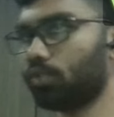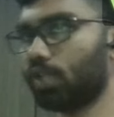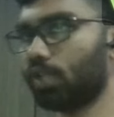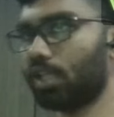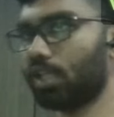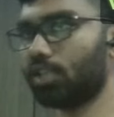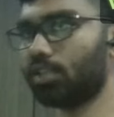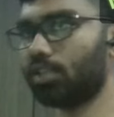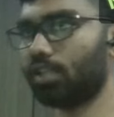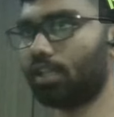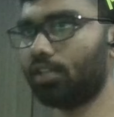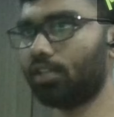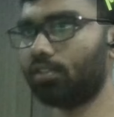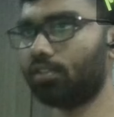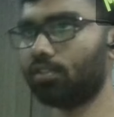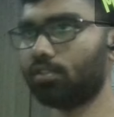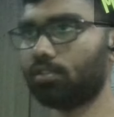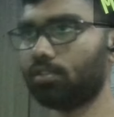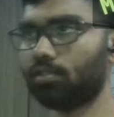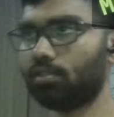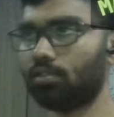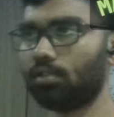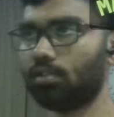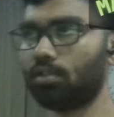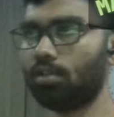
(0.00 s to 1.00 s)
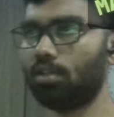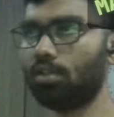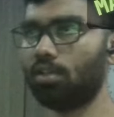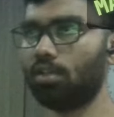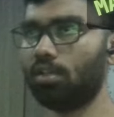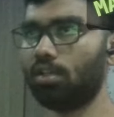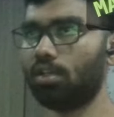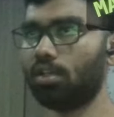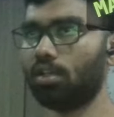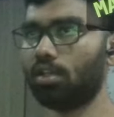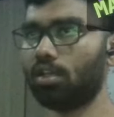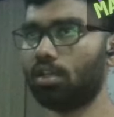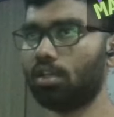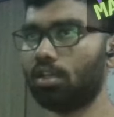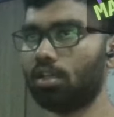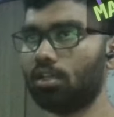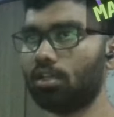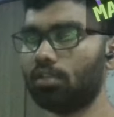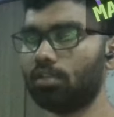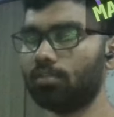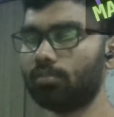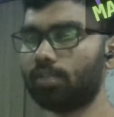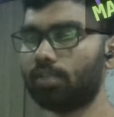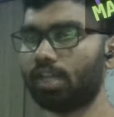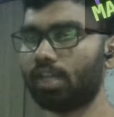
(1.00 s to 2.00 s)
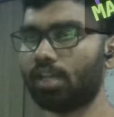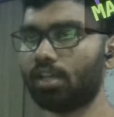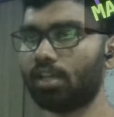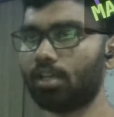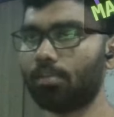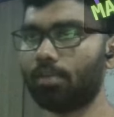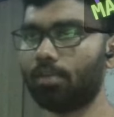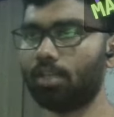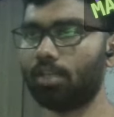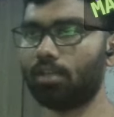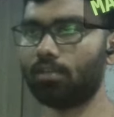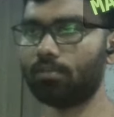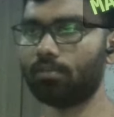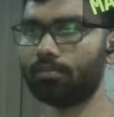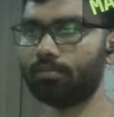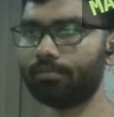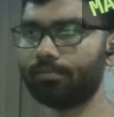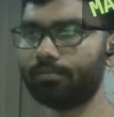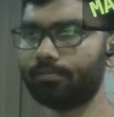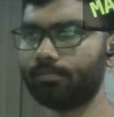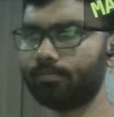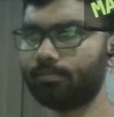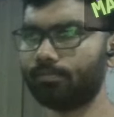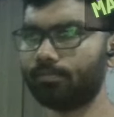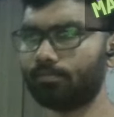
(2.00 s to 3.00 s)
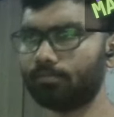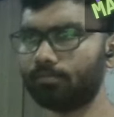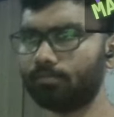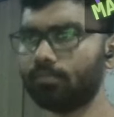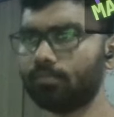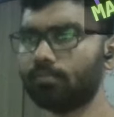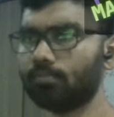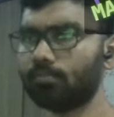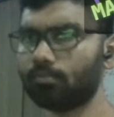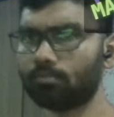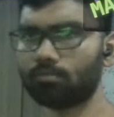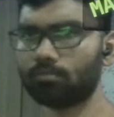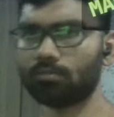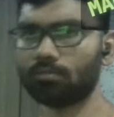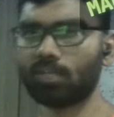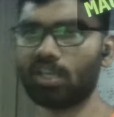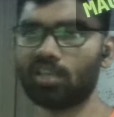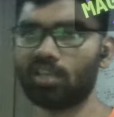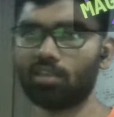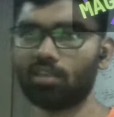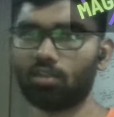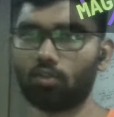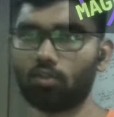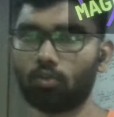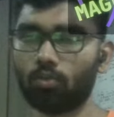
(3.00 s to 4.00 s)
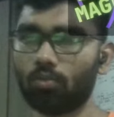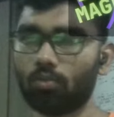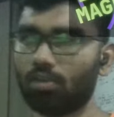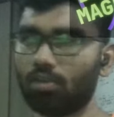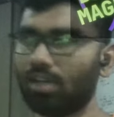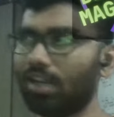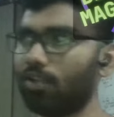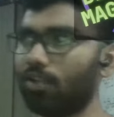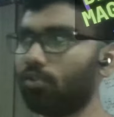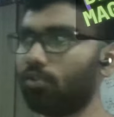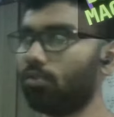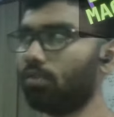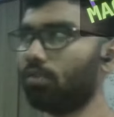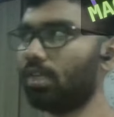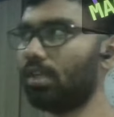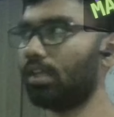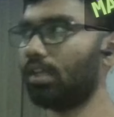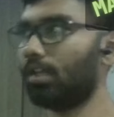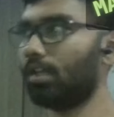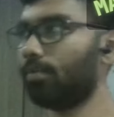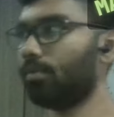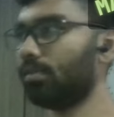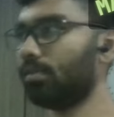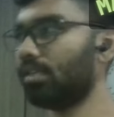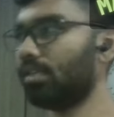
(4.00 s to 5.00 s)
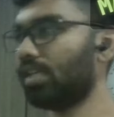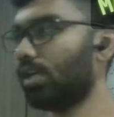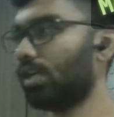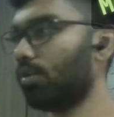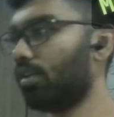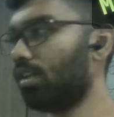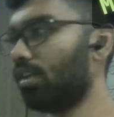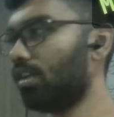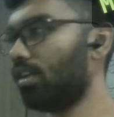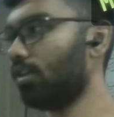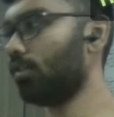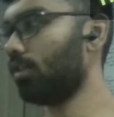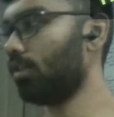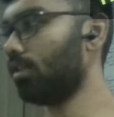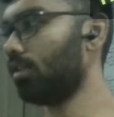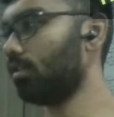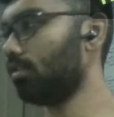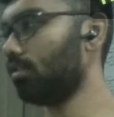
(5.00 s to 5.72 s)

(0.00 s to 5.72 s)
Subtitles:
that's nice. Yeah, I mean, nth-roam or I don't know. I'll